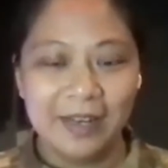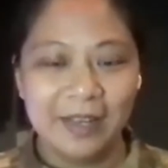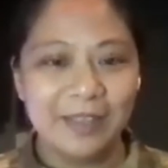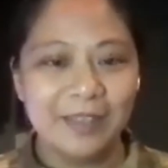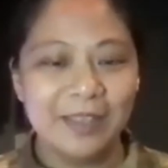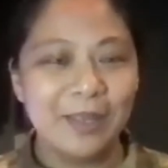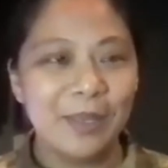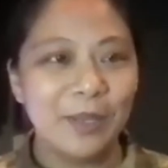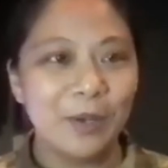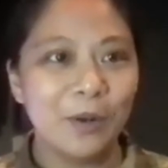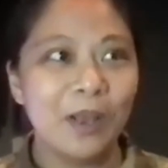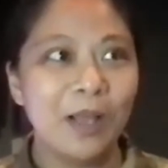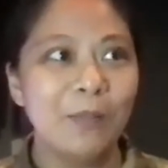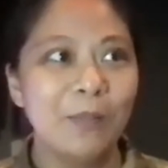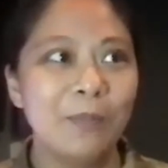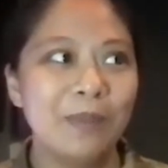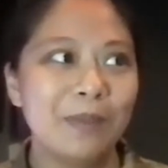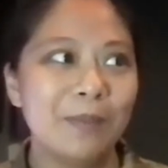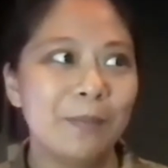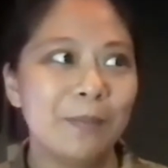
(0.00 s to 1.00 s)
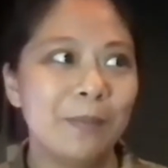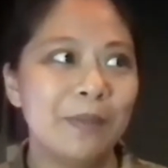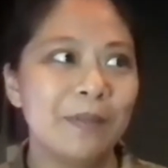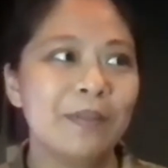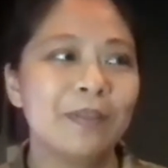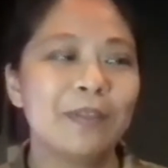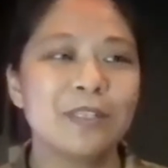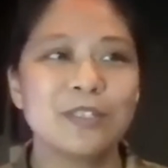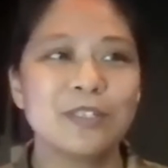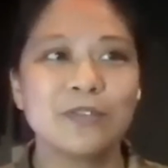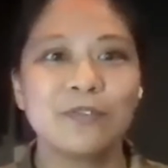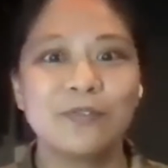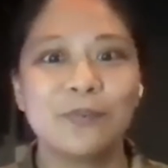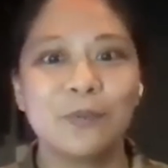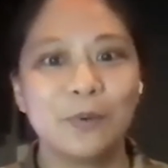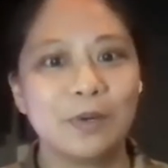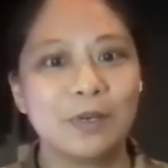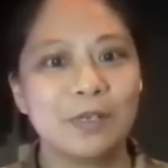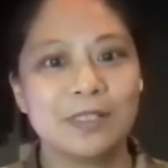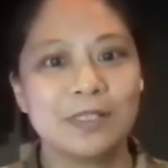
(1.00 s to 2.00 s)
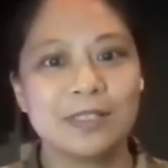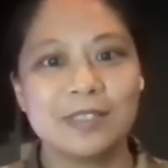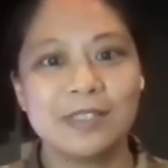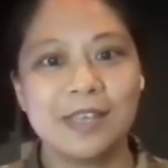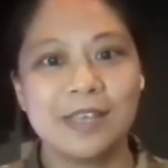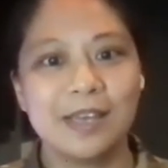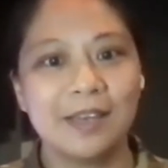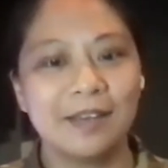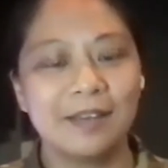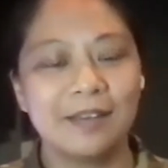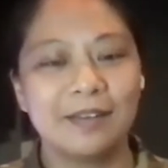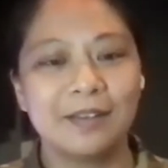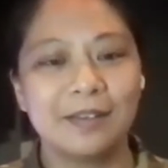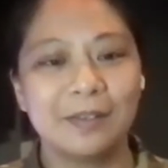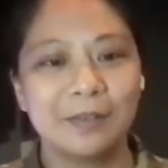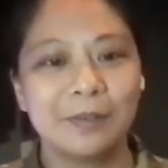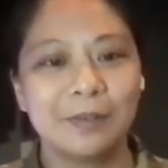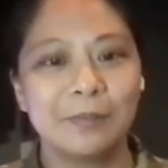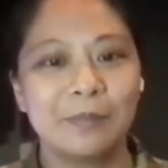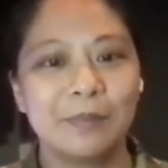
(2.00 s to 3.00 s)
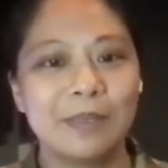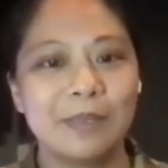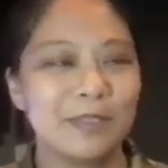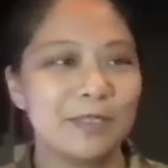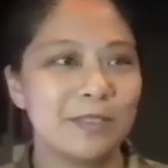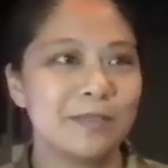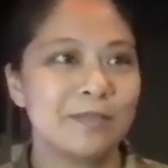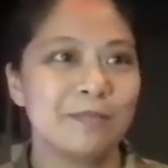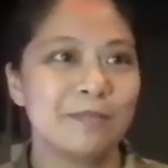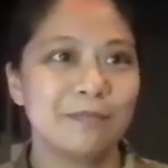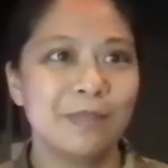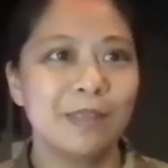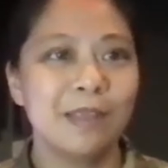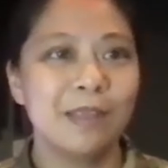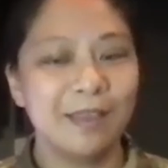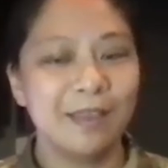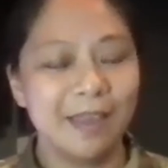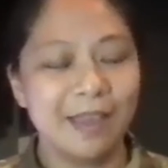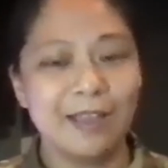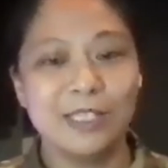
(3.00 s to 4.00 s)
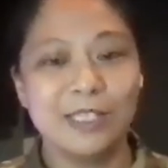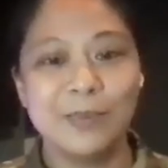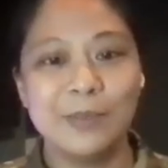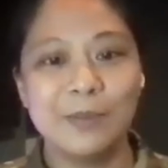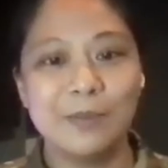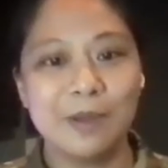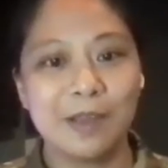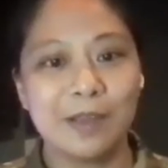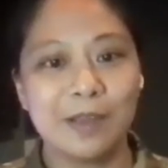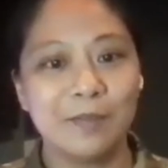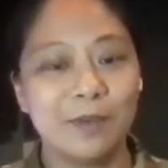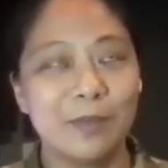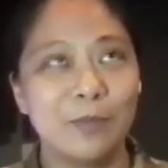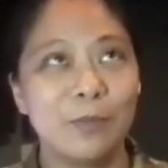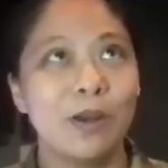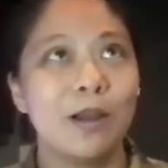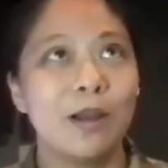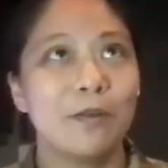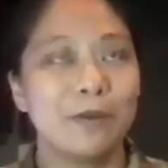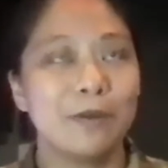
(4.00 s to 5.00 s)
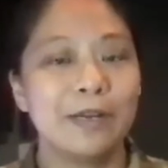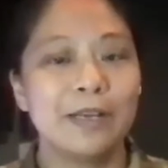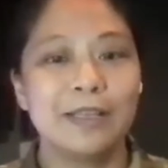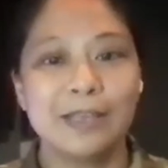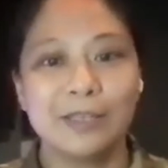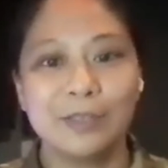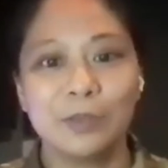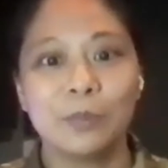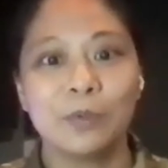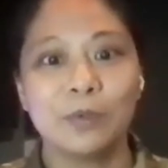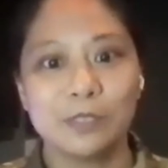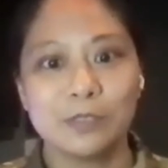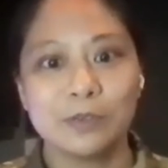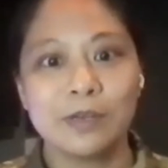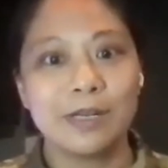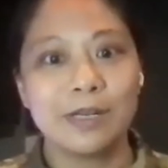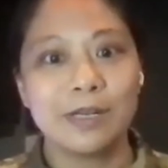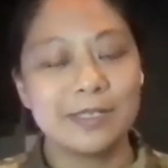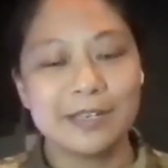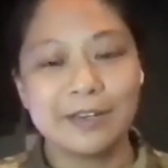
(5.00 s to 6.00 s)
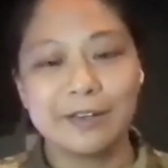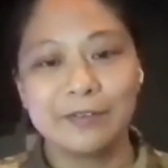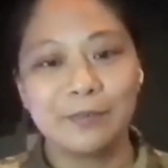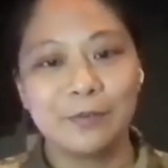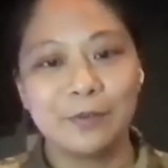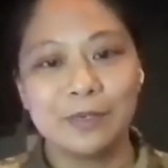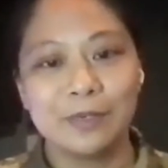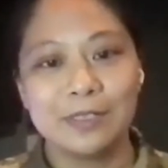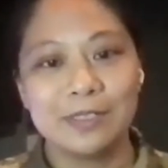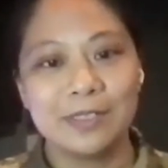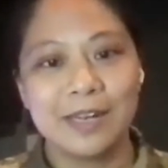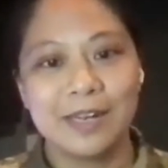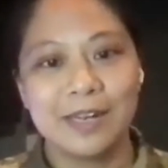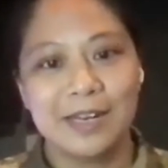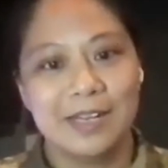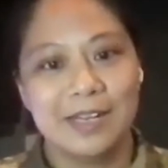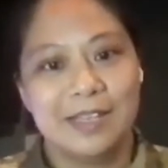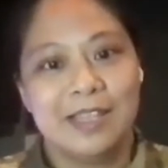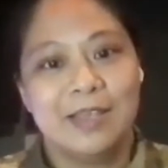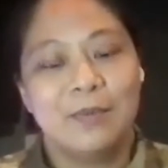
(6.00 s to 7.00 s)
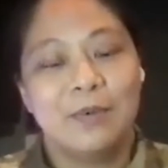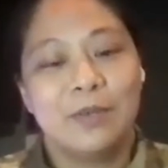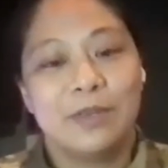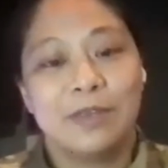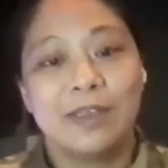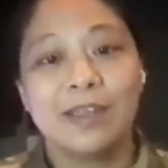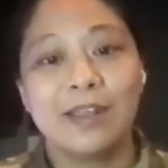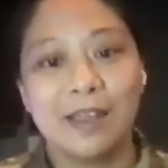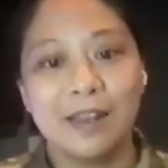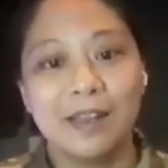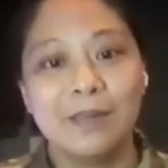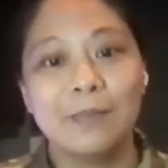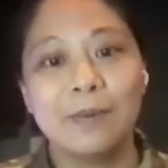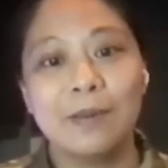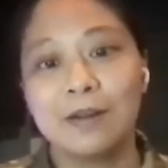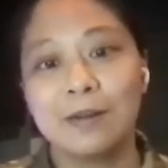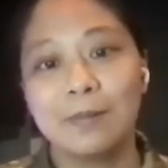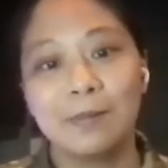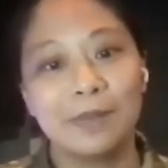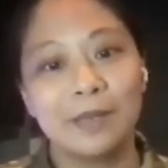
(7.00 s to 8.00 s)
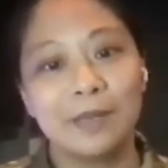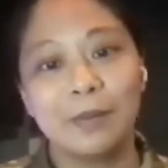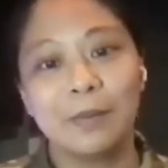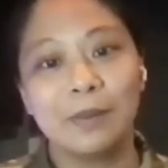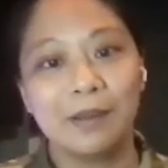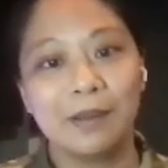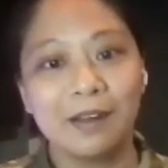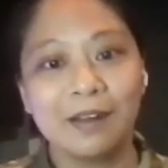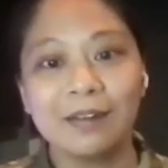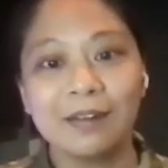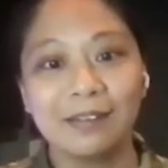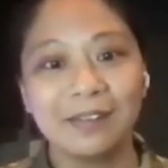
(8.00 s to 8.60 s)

And I think you're helping build this force that is, again, to be reckoned with. We're already like the world's greatest Air Force. I didn't think we could get any better, but here we are.